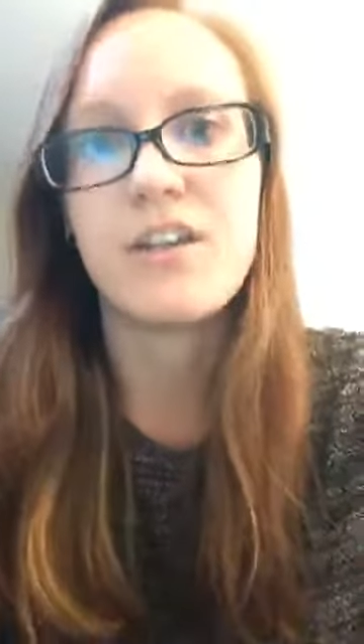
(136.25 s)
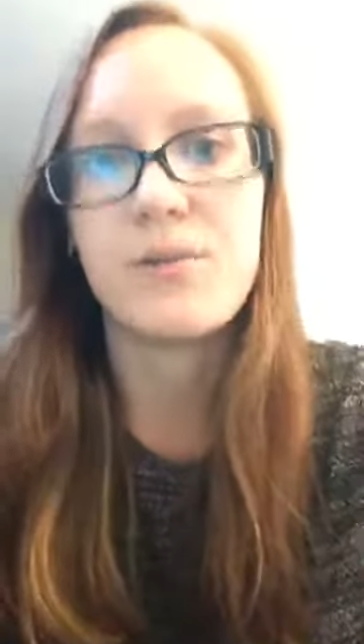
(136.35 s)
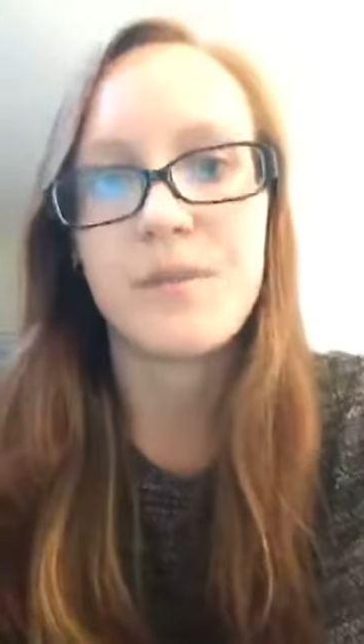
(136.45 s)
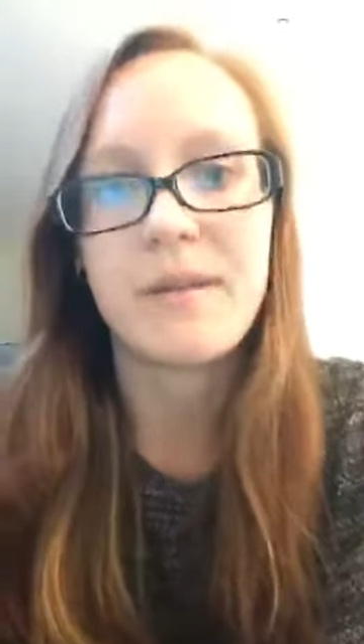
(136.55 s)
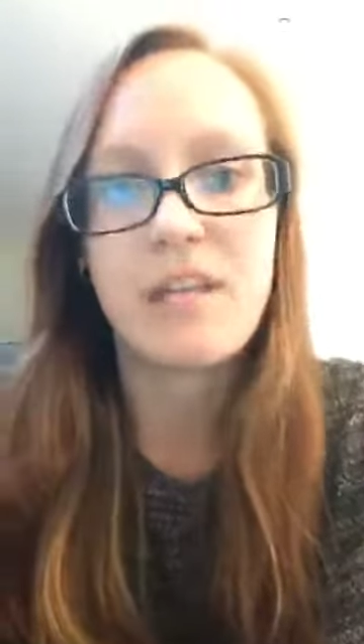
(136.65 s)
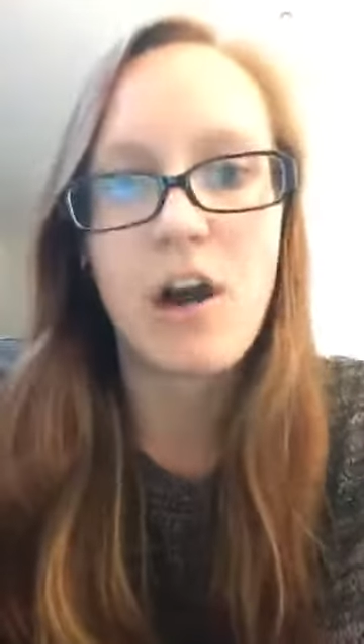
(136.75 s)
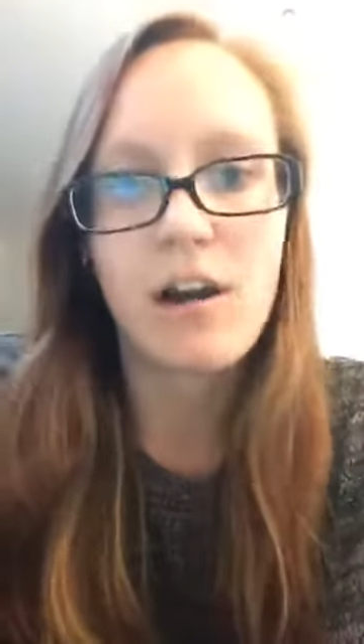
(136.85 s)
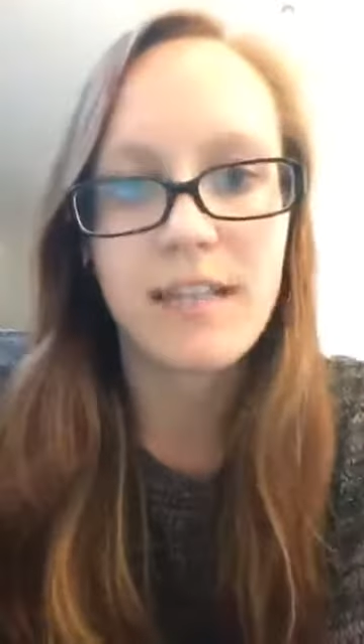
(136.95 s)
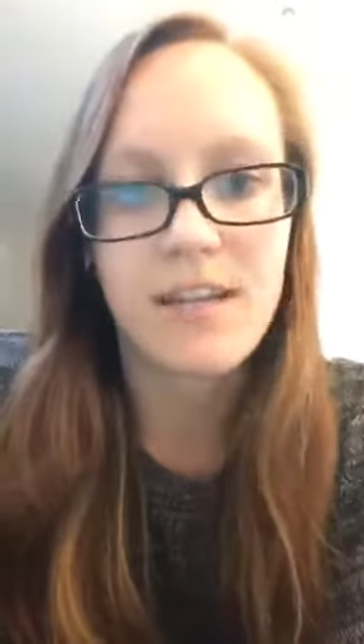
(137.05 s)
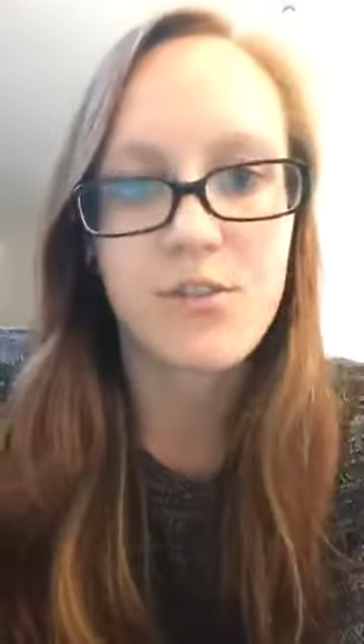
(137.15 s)
and use them in
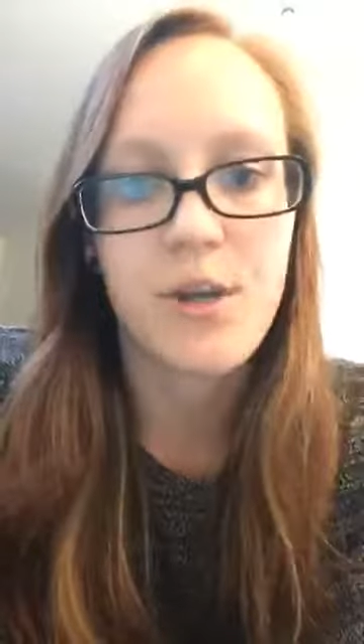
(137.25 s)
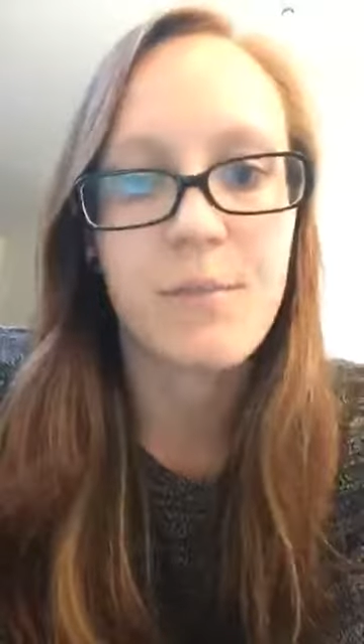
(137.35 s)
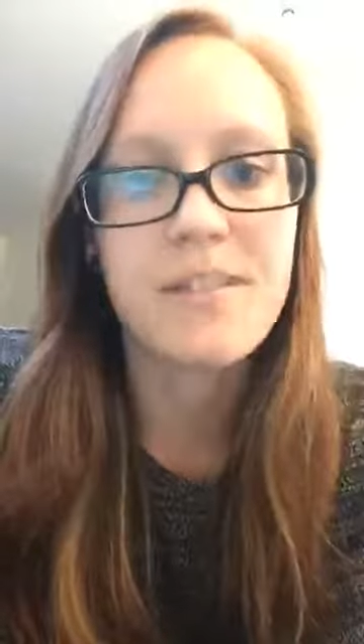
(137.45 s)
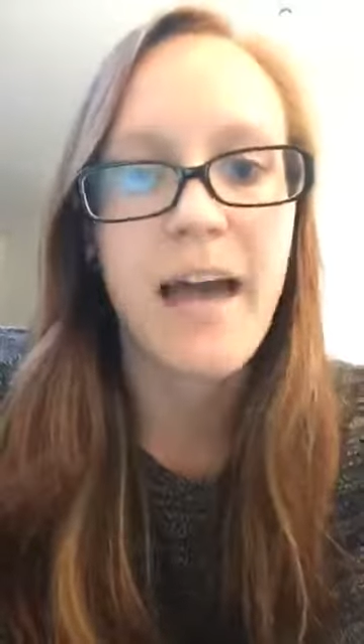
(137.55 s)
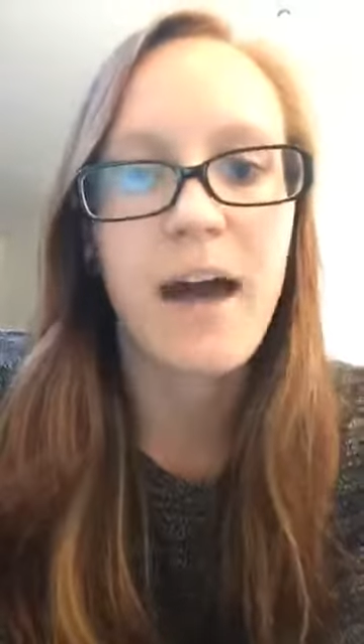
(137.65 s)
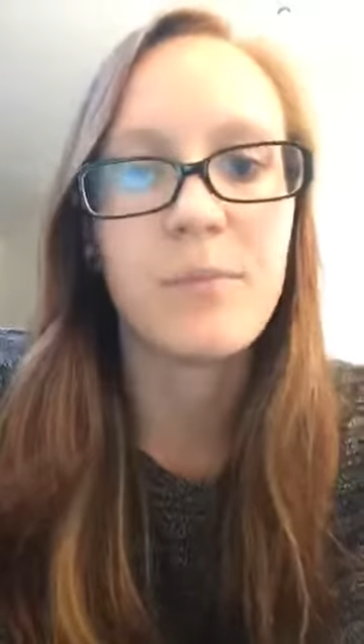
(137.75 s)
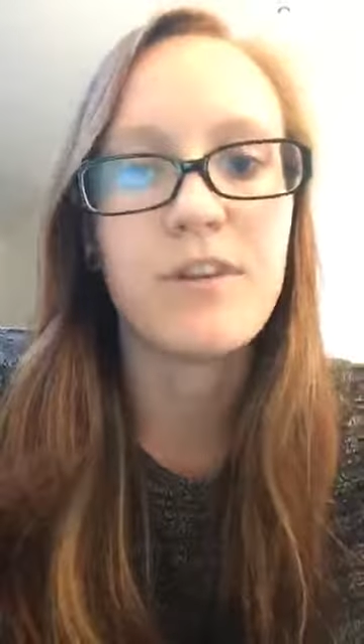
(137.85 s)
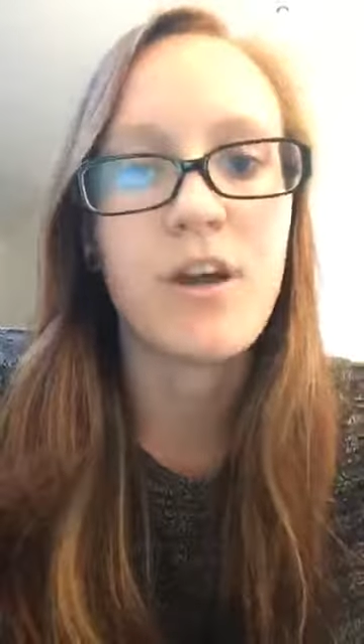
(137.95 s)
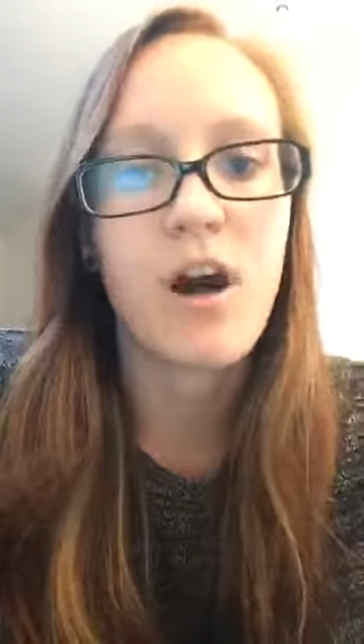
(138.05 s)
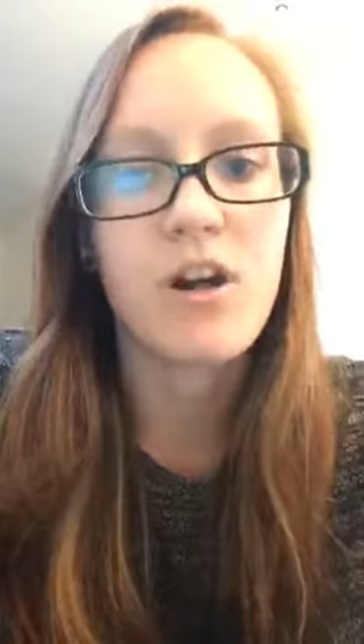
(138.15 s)
your classroom to help
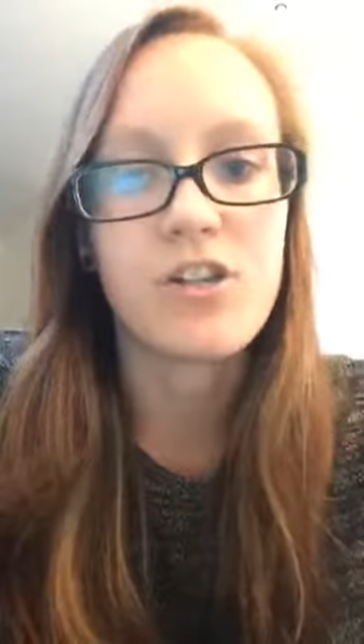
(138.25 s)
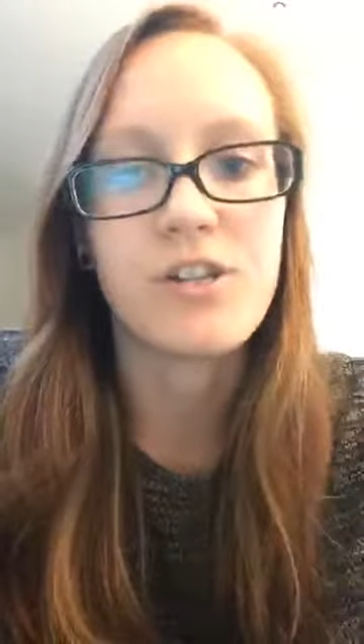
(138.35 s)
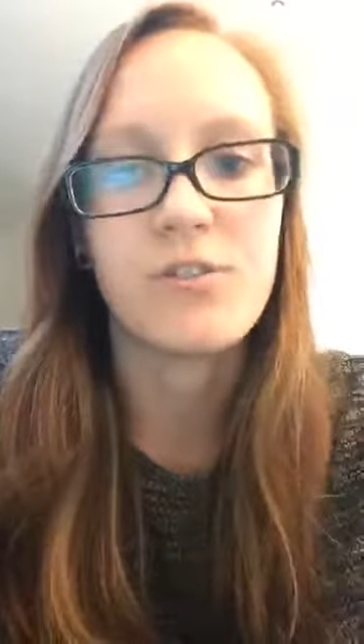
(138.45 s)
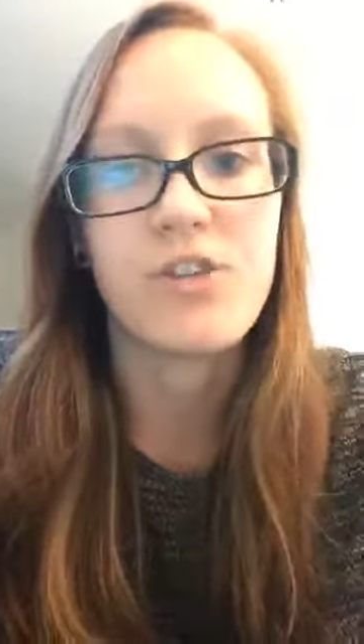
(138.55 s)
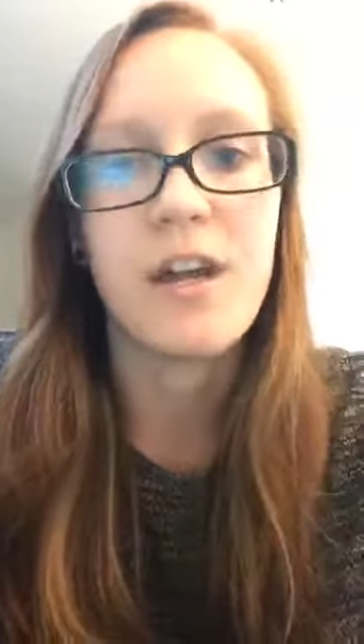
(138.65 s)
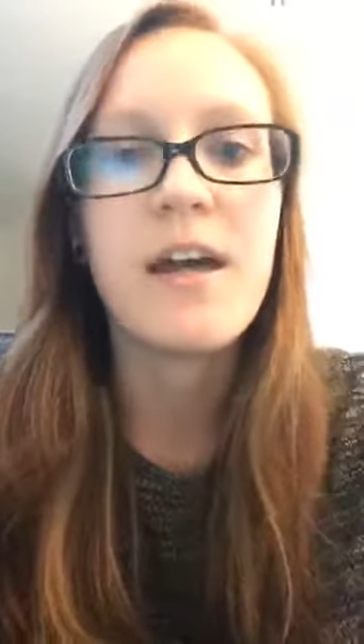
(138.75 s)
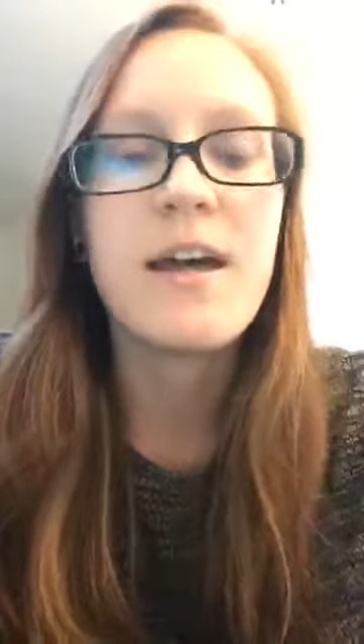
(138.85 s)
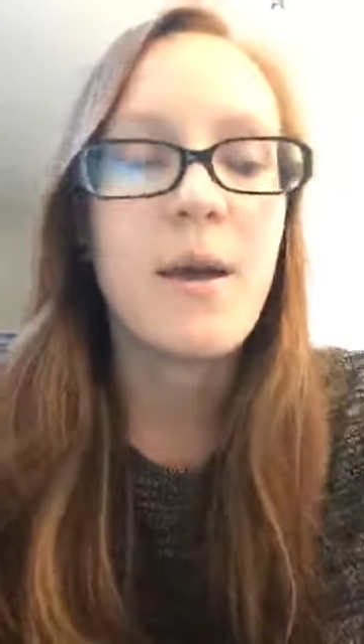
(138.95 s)
your children